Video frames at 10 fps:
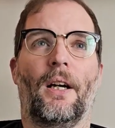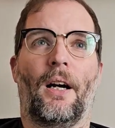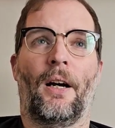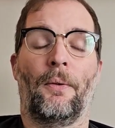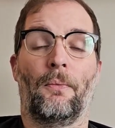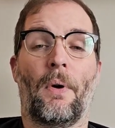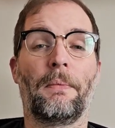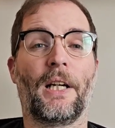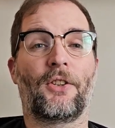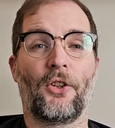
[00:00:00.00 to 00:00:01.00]
Um, when
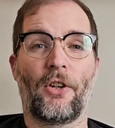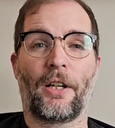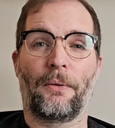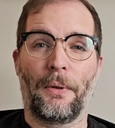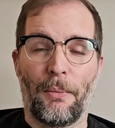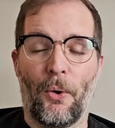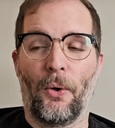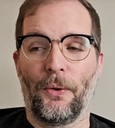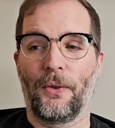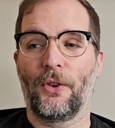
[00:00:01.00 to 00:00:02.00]
we get to The Dragon
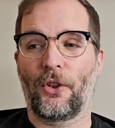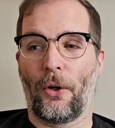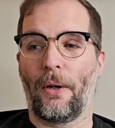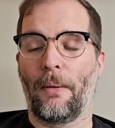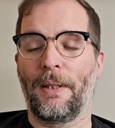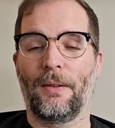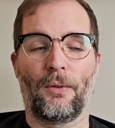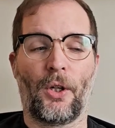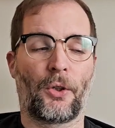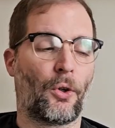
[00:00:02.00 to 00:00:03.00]
Reborn, so, I mean,
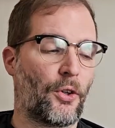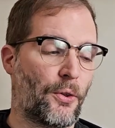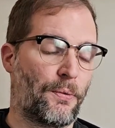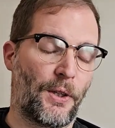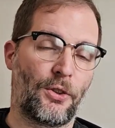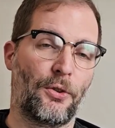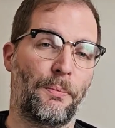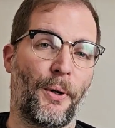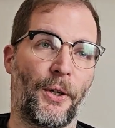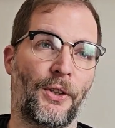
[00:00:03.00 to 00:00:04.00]
across the first two
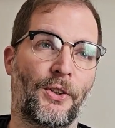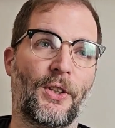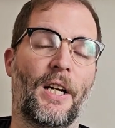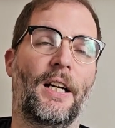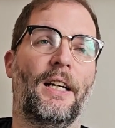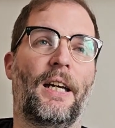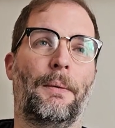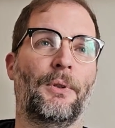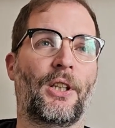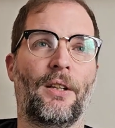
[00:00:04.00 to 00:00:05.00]
books, it
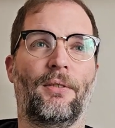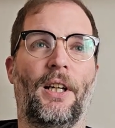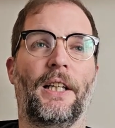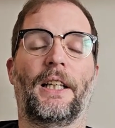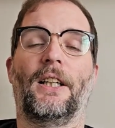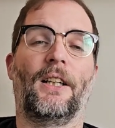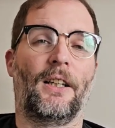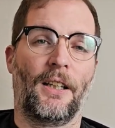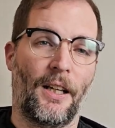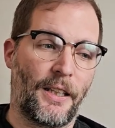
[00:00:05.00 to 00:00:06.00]
was kind of like,
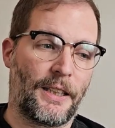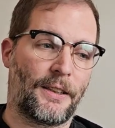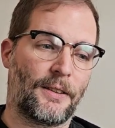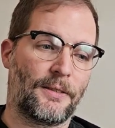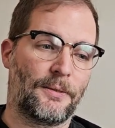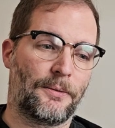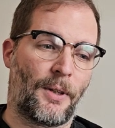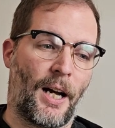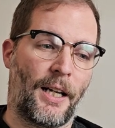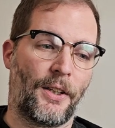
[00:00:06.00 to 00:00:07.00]
I like
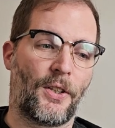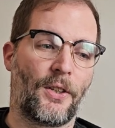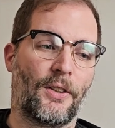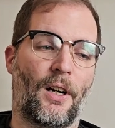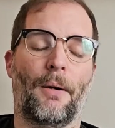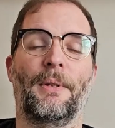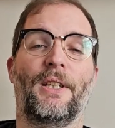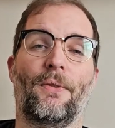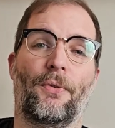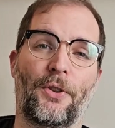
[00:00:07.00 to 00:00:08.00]
Rand, I'm
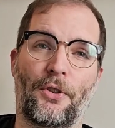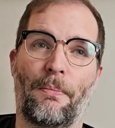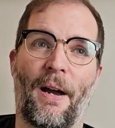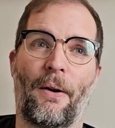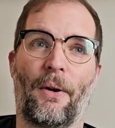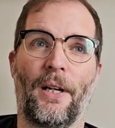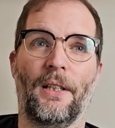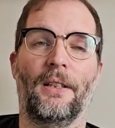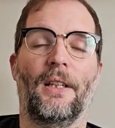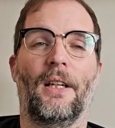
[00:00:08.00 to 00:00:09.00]
indifferent to
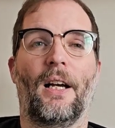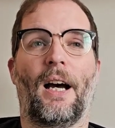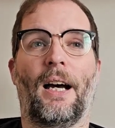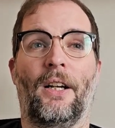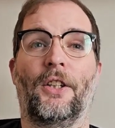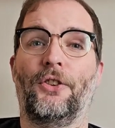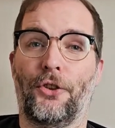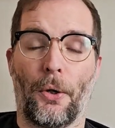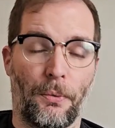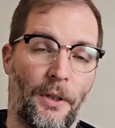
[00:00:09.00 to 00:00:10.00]
Perrin, and I
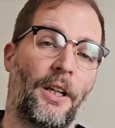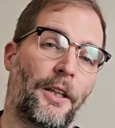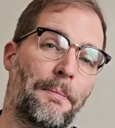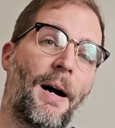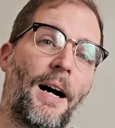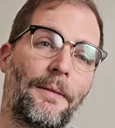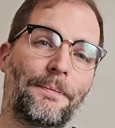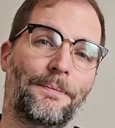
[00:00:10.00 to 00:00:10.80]
don't like Matt.